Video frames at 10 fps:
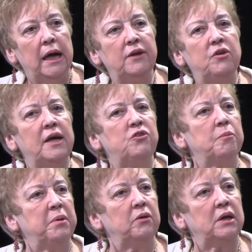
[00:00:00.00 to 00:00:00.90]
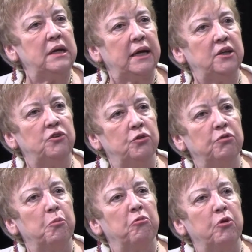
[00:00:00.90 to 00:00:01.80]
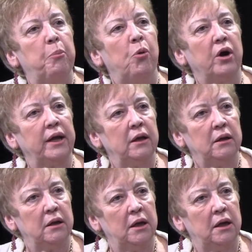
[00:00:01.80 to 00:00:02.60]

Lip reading: It's a bill connected to reporting,